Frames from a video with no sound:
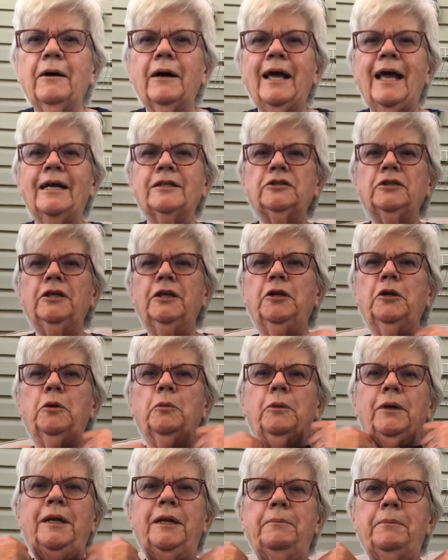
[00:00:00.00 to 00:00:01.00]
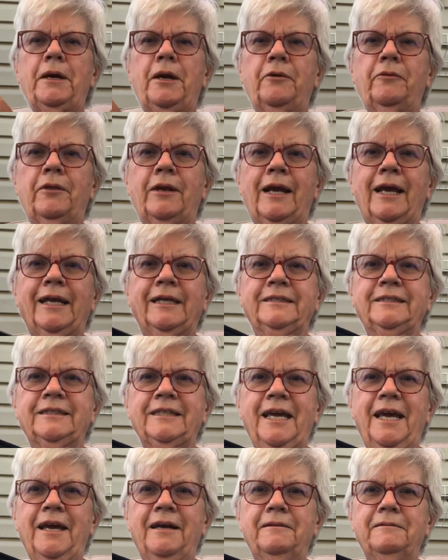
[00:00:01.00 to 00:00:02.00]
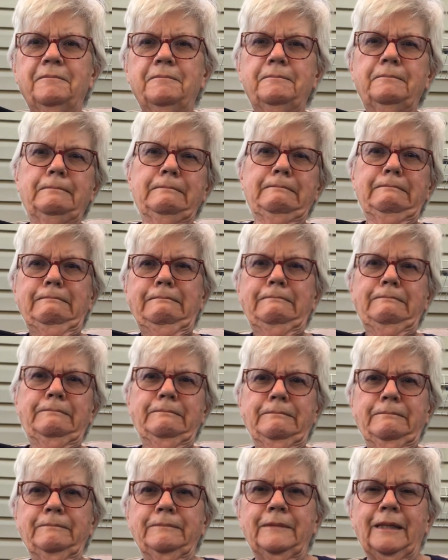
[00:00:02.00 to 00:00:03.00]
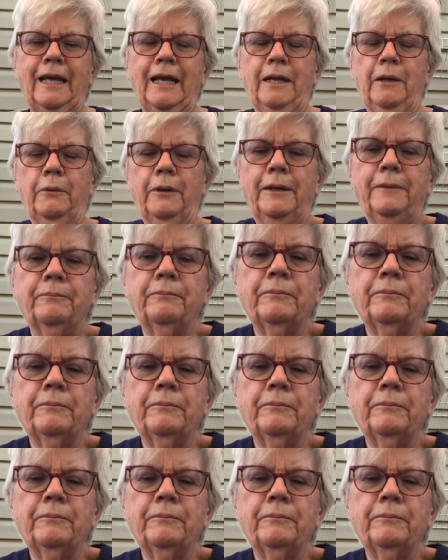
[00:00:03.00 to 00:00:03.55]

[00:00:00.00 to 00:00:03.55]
Actually, you can read it better than I can say it. Anyway.